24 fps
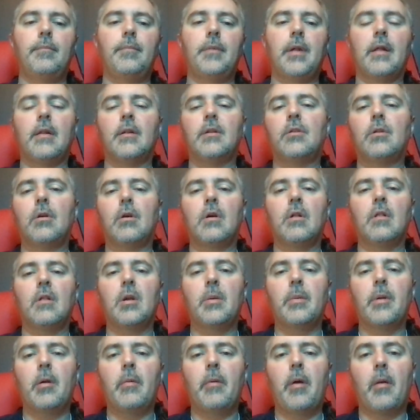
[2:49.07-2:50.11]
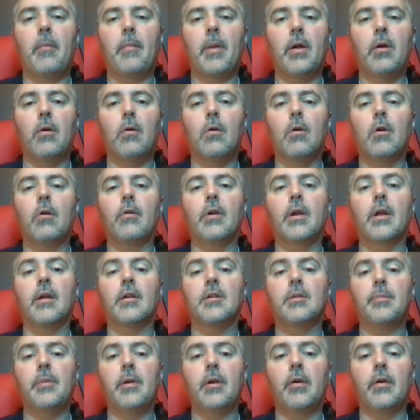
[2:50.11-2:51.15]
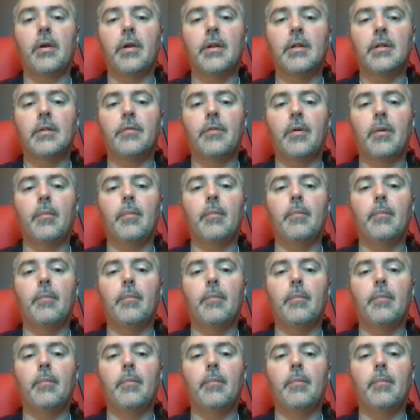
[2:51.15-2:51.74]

Now let's talk a little bit about my ordering experience from